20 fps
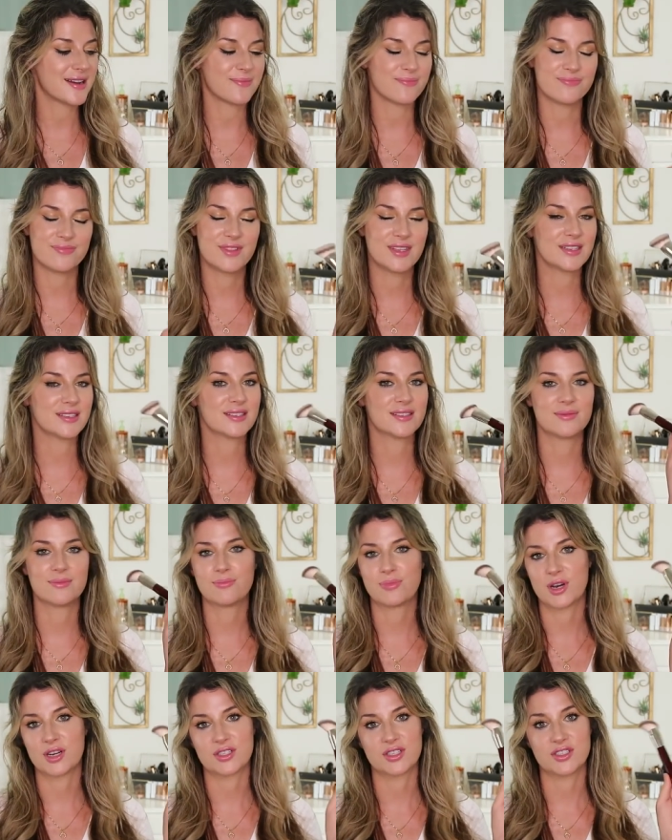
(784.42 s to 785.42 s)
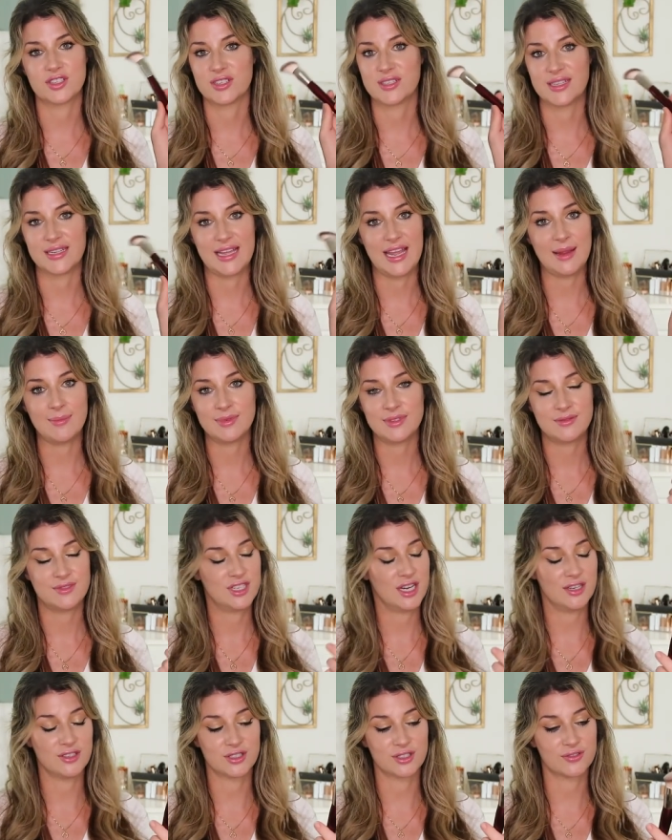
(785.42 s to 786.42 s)
Um, this brush is just a game
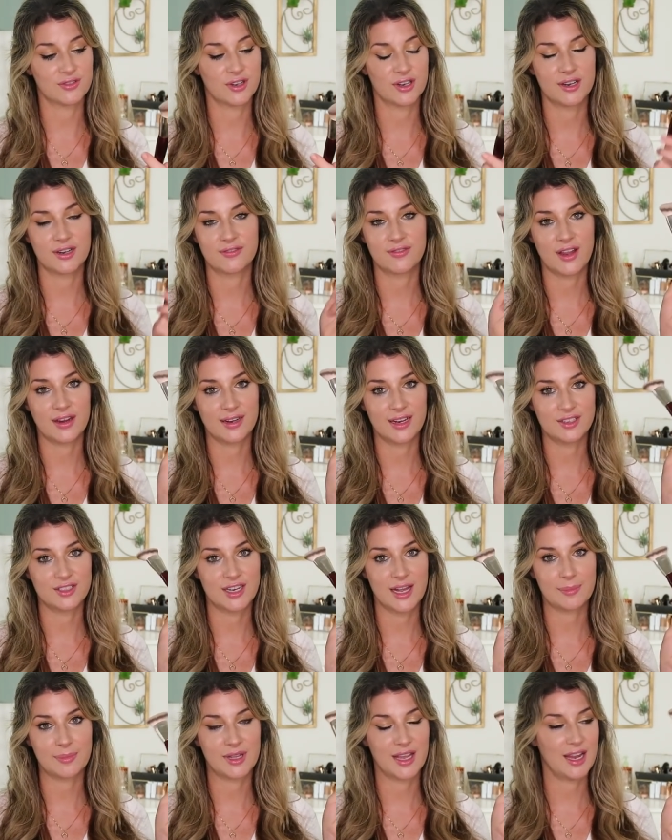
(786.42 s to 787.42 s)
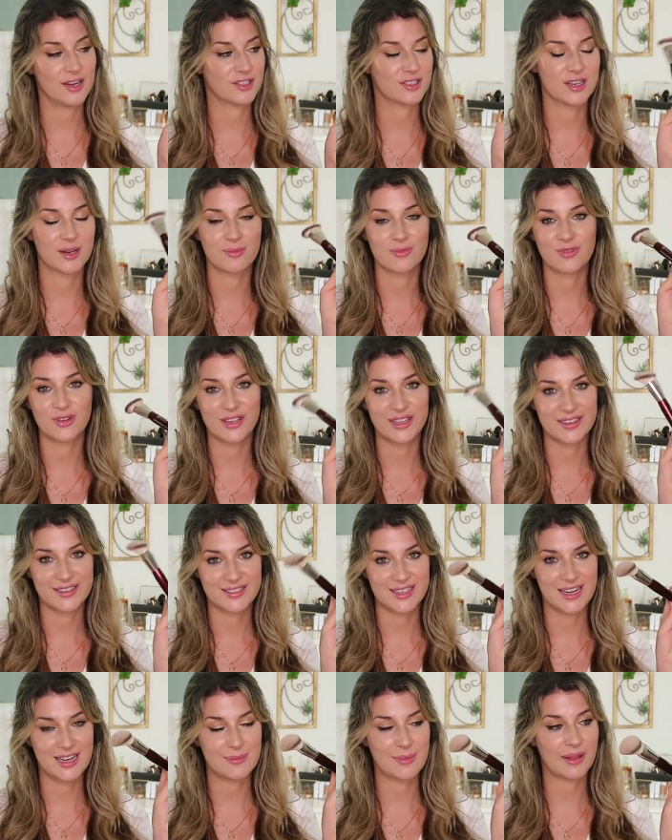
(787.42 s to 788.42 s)
changer for foundation application. I'm really
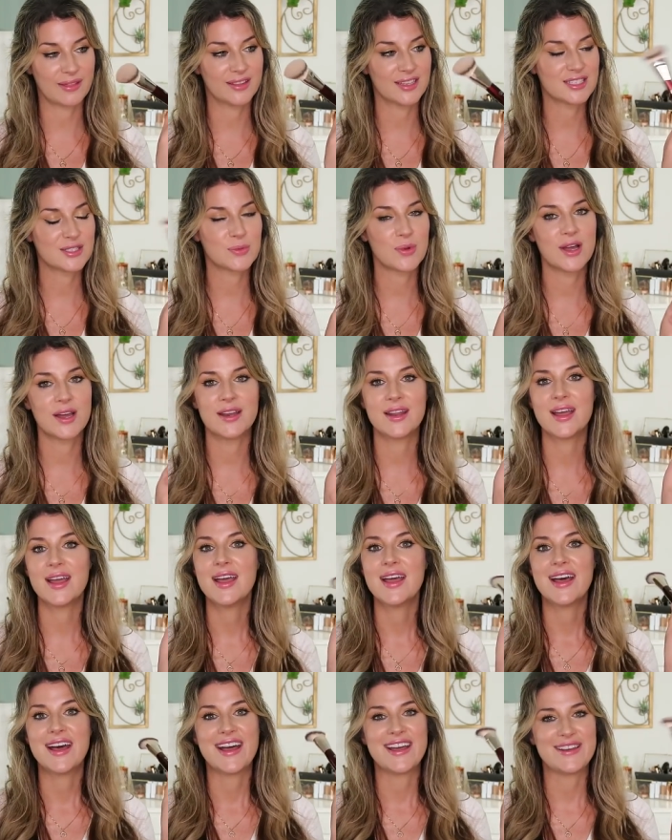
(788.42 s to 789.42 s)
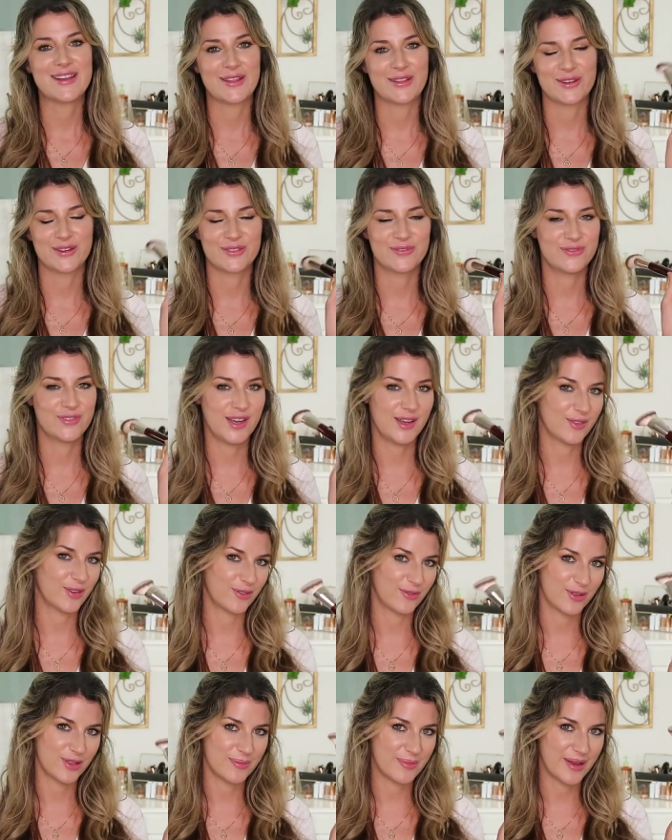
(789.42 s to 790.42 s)
excited about this one. Another
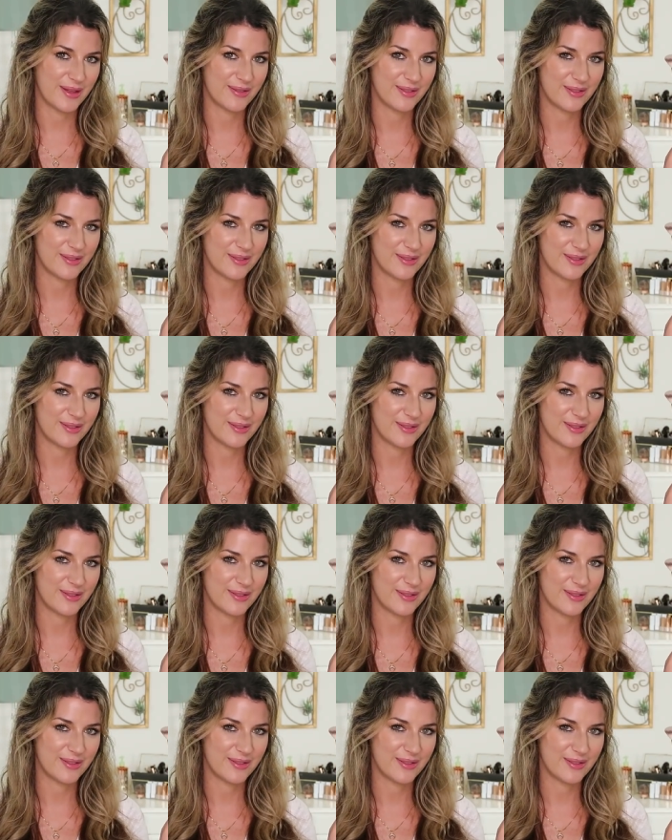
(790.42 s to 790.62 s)
favorite for the